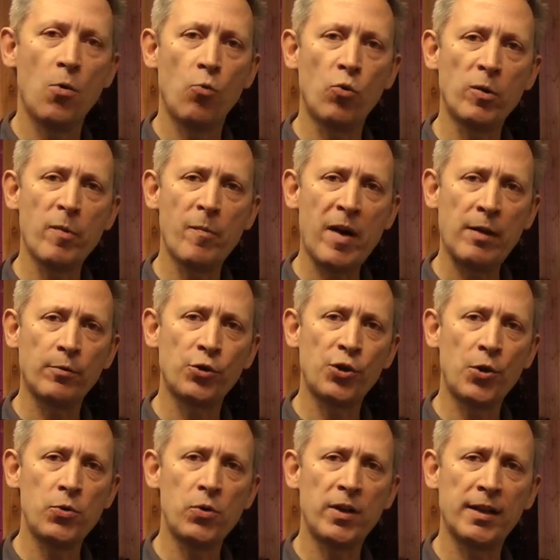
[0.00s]
What I'm about to show
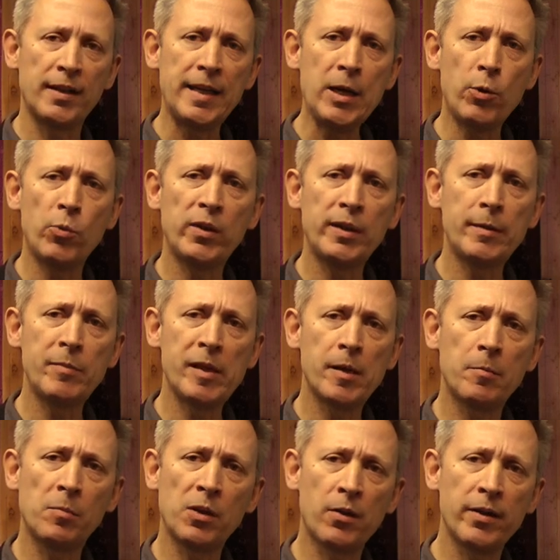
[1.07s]
you can equally be
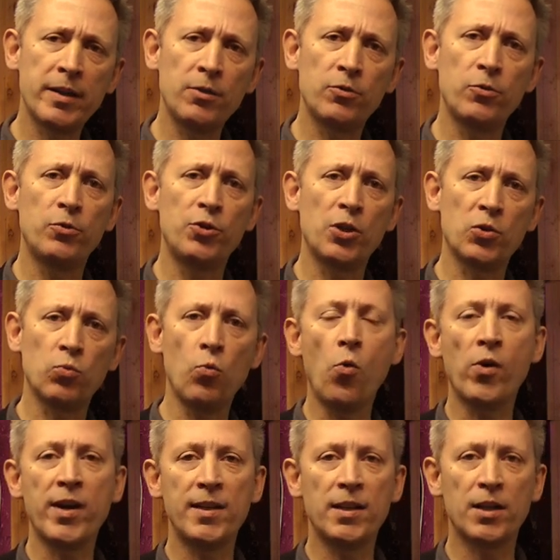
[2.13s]
applied to just
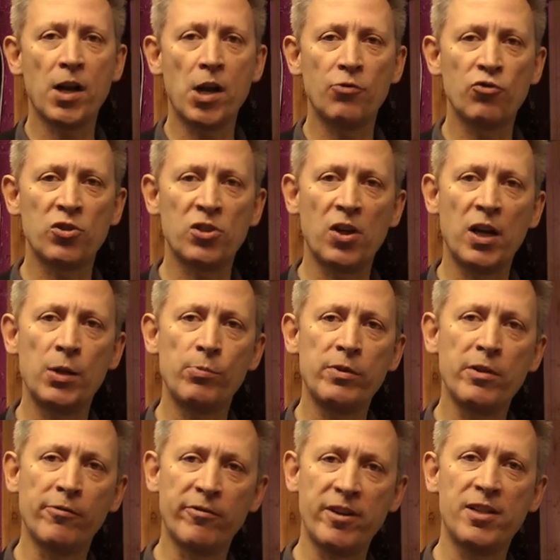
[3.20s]
walking in the countryside with
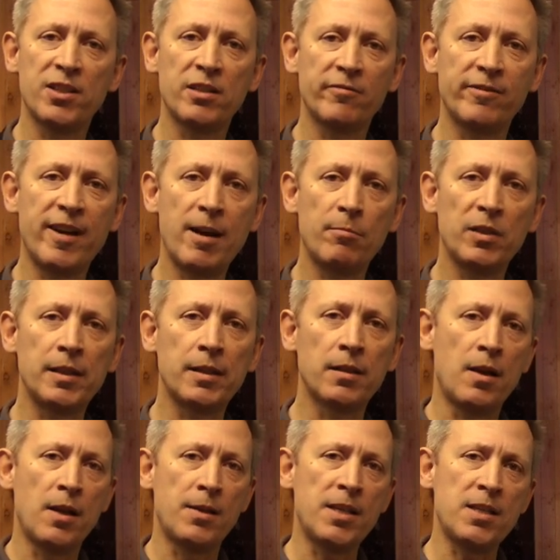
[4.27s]
your friends and family.
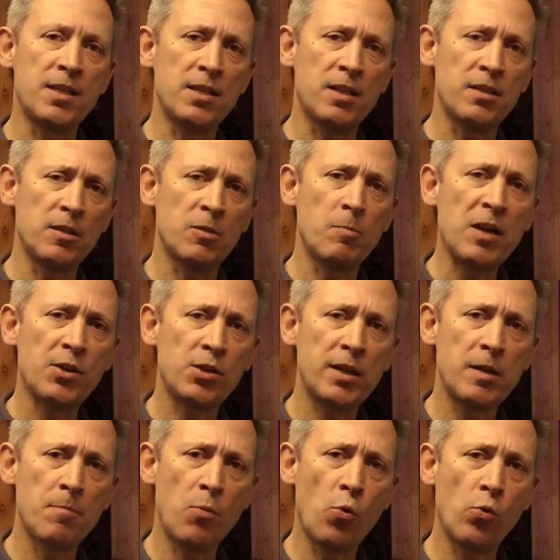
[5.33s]
This is
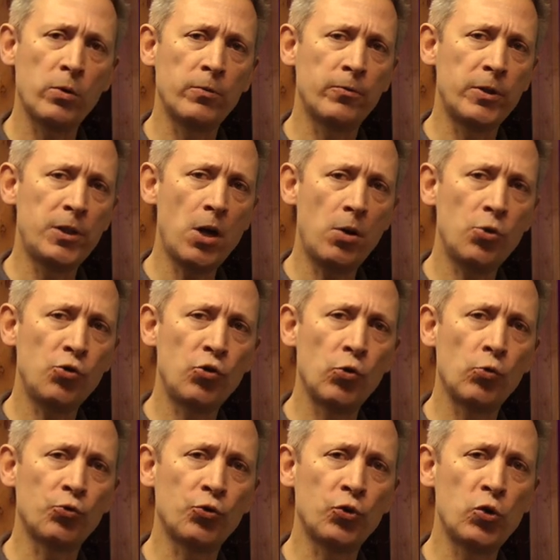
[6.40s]
especially important for young
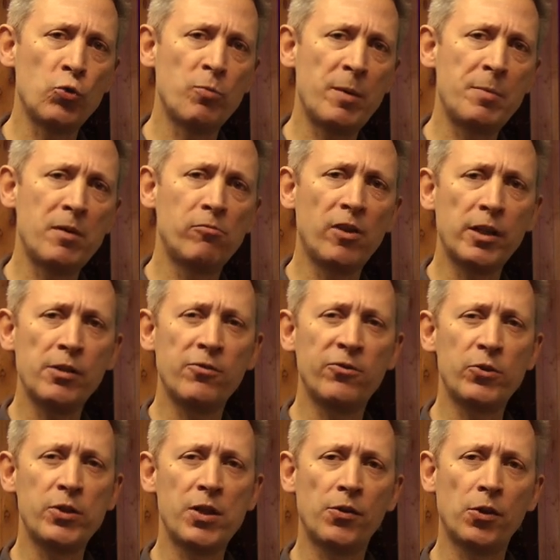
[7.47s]
children who may be running
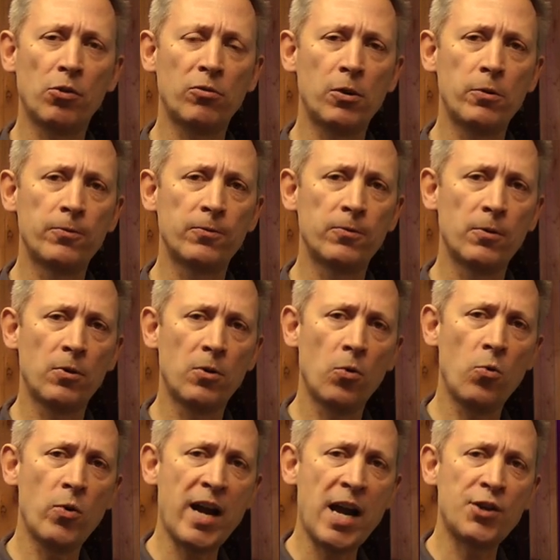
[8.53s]
through the undergrowth
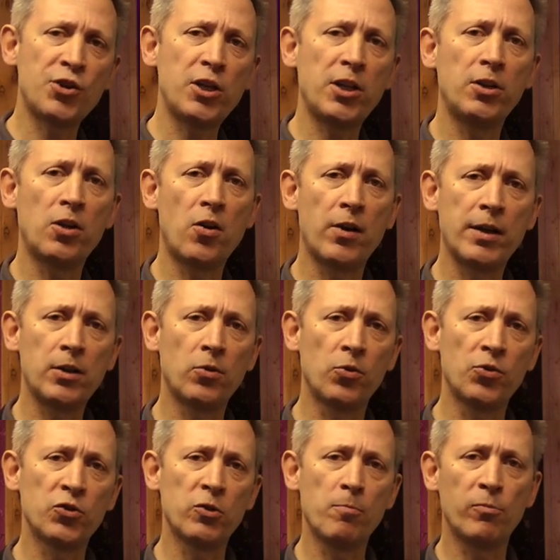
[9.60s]
or catching an eye
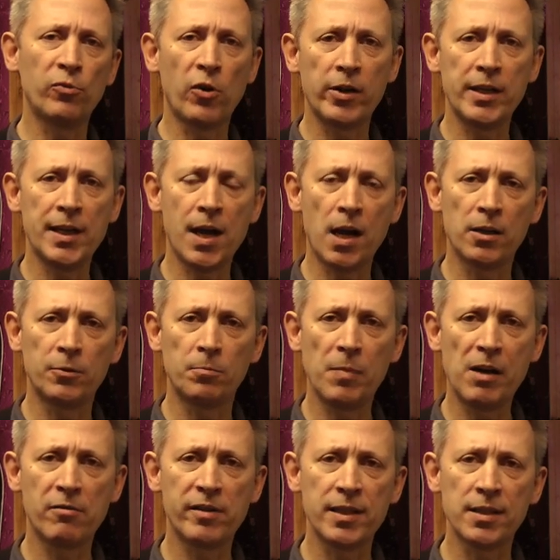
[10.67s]
on some brightly coloured
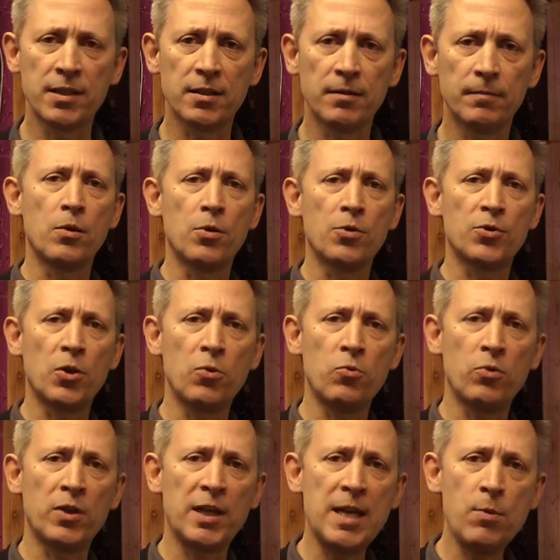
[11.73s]
berries.
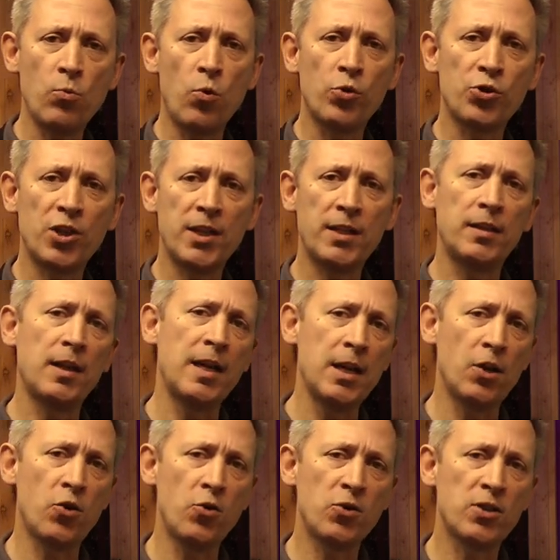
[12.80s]
So keep watching,
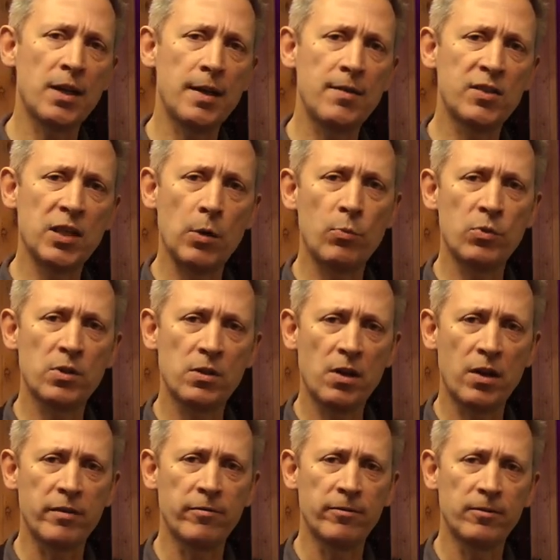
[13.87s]
it could save someone's
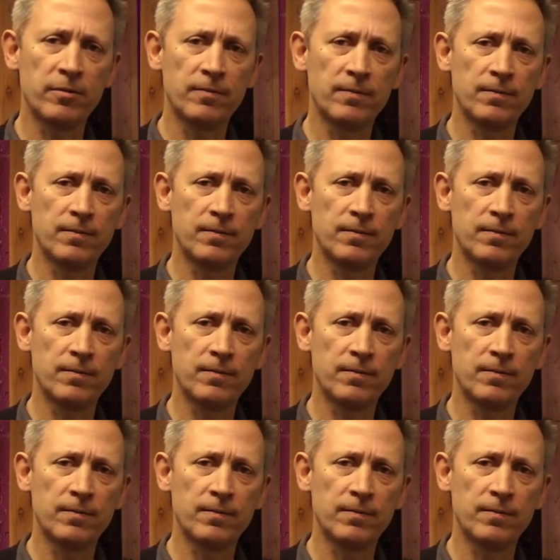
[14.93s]
life.